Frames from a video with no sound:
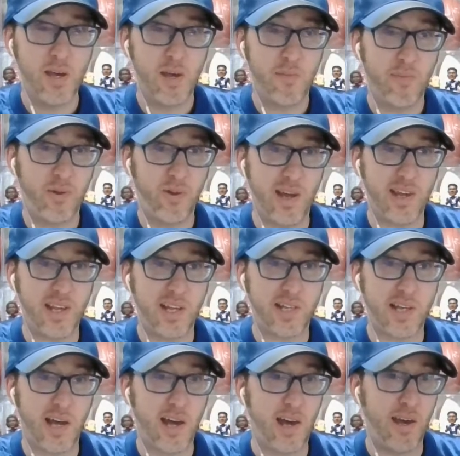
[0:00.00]
Plenty of
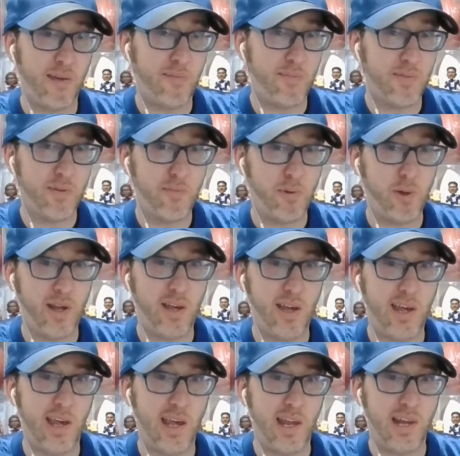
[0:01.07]
time.
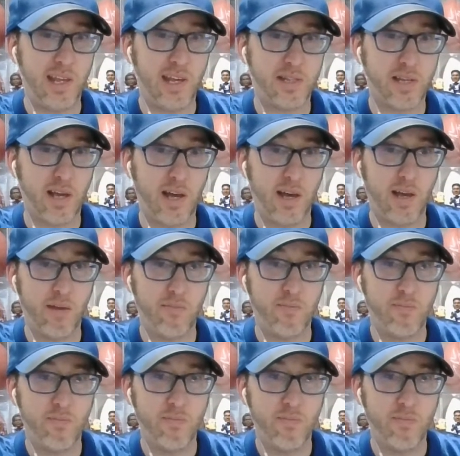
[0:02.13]
Plenty of time.